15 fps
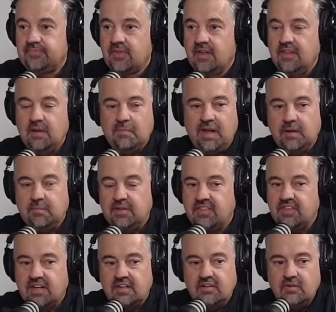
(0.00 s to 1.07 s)
They might have been
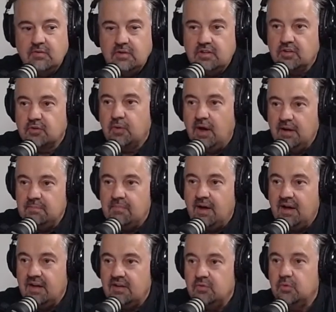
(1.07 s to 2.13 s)
thinking, who in their right
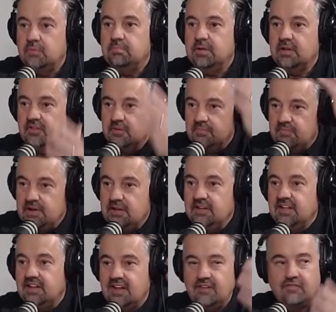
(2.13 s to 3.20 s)
mind would build a
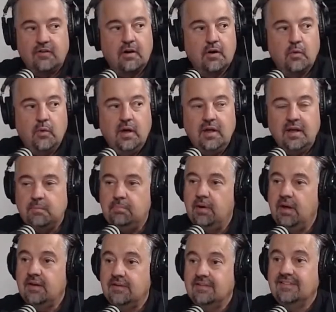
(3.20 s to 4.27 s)
building that far away?
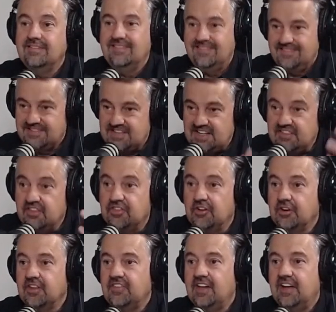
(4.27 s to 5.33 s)
But take the
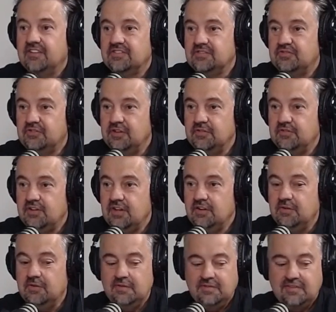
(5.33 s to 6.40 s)
30,000 foot
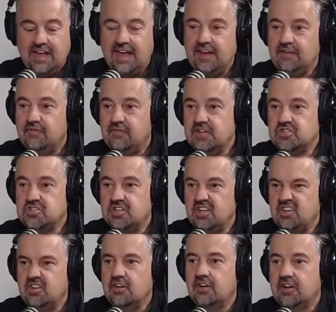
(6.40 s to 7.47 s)
view. They had a vision,
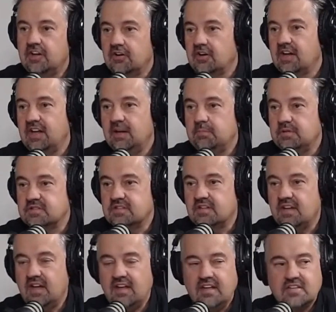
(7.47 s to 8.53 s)
and you look at our campus
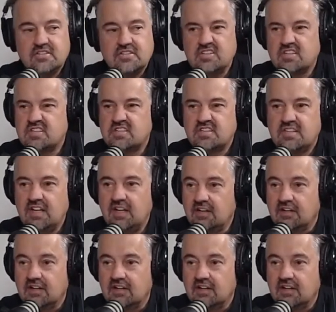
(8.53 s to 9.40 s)
today, it's just stellar.